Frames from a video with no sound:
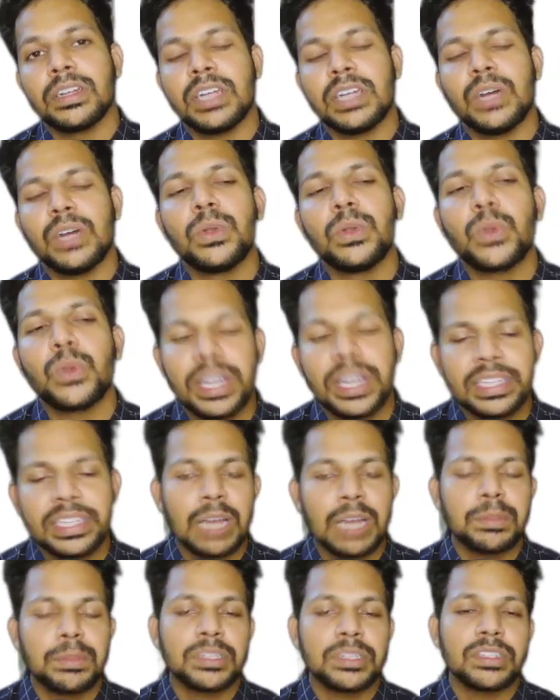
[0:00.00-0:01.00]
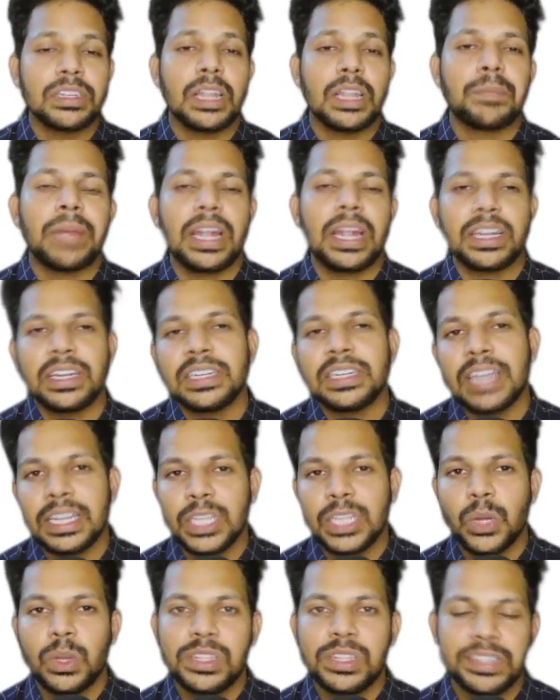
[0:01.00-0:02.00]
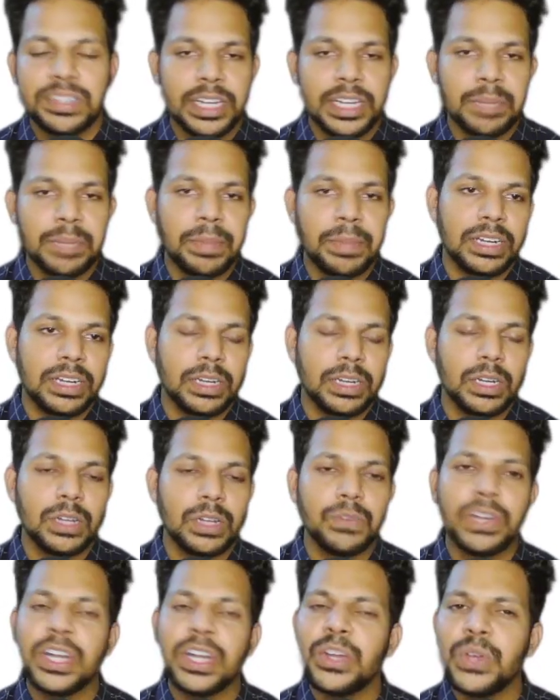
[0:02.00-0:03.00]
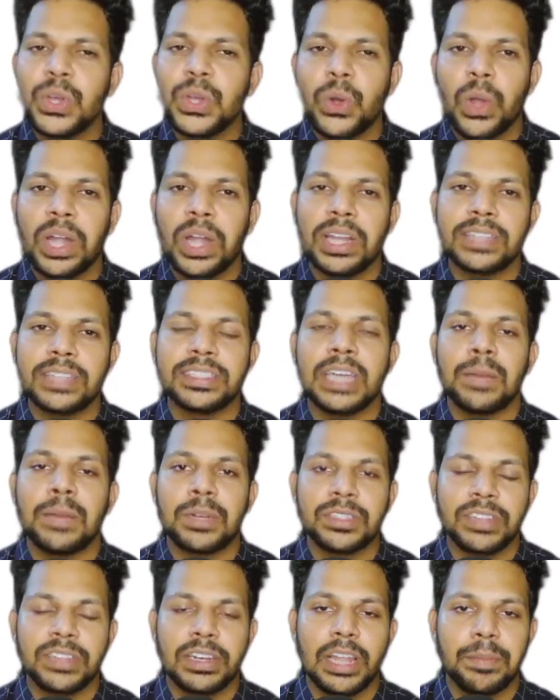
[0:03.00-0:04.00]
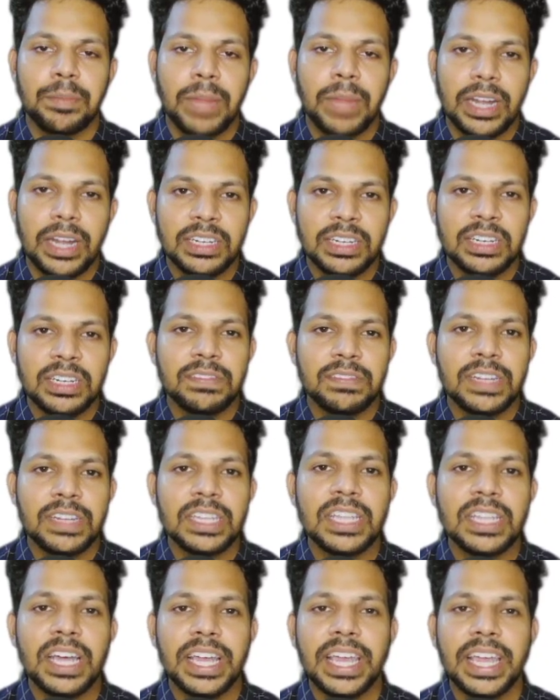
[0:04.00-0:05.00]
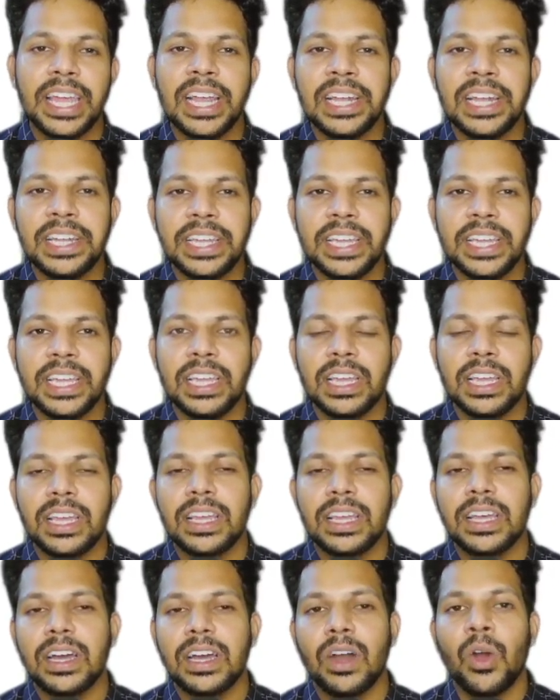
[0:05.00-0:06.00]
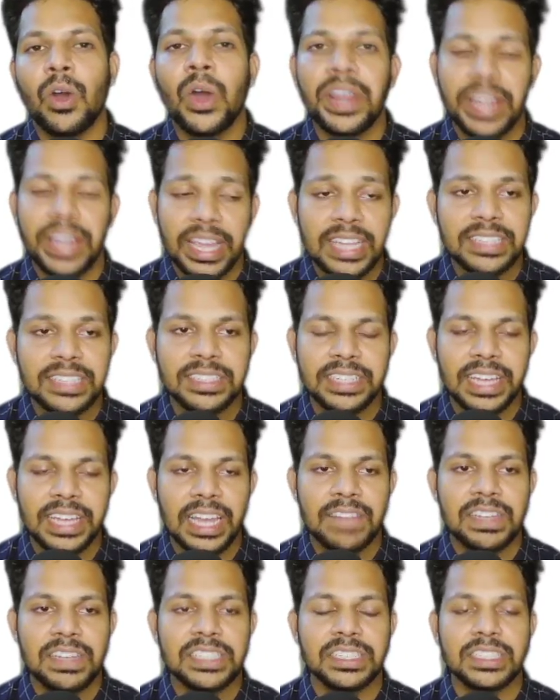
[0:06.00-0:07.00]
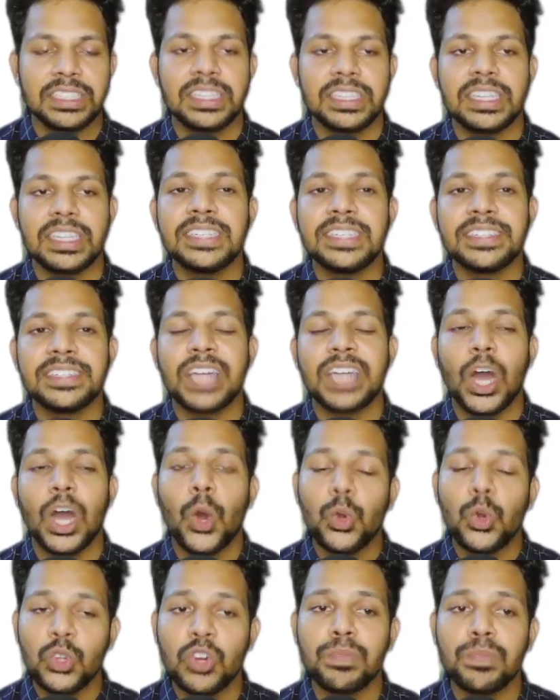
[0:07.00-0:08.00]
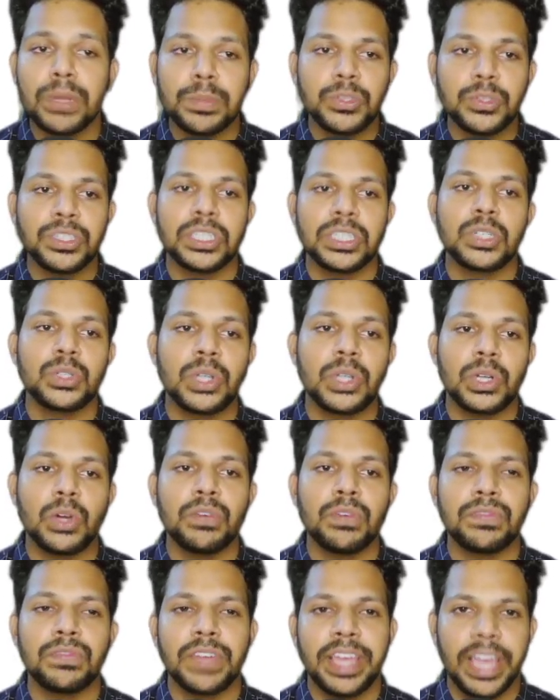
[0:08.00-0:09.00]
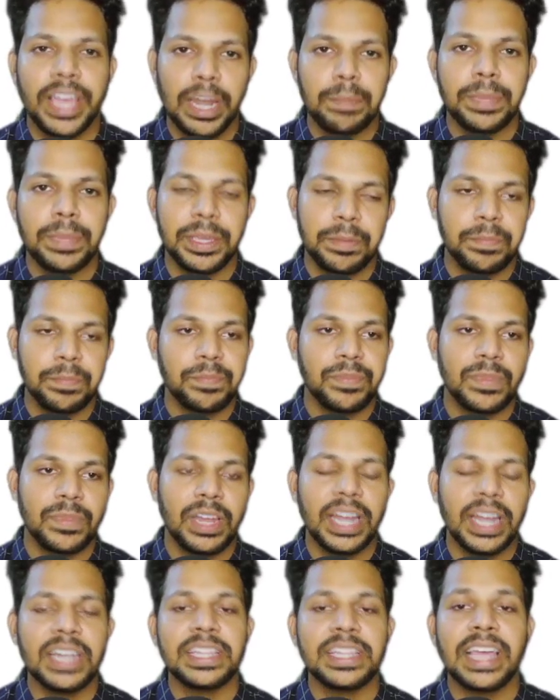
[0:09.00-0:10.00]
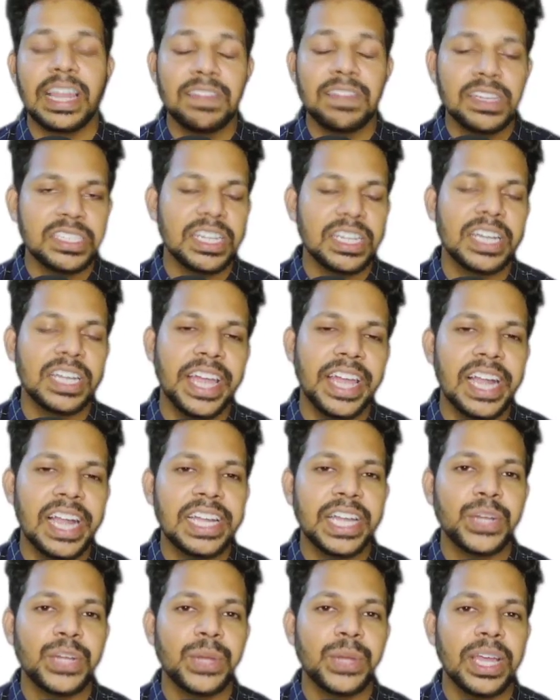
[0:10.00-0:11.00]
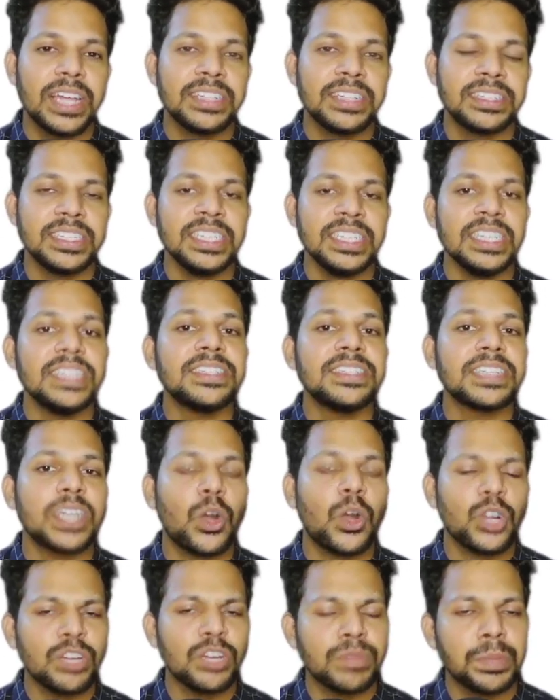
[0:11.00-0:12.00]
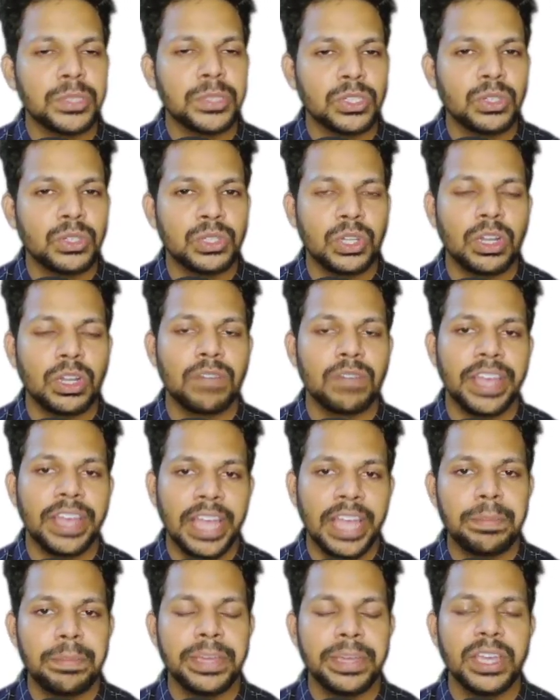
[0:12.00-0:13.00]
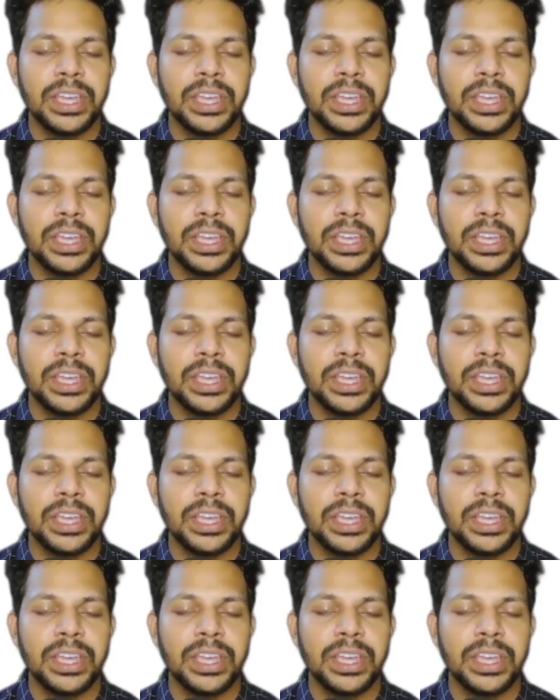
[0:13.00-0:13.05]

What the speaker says: Now look at the hepatocellular pattern and the cholestatic pattern. When do we call it as the hepatocellular pattern? When the ALT or AST elevation is in out of proportion to that of ALP, right? The elevation in ALT to AST is in out of proportion to that of ALP.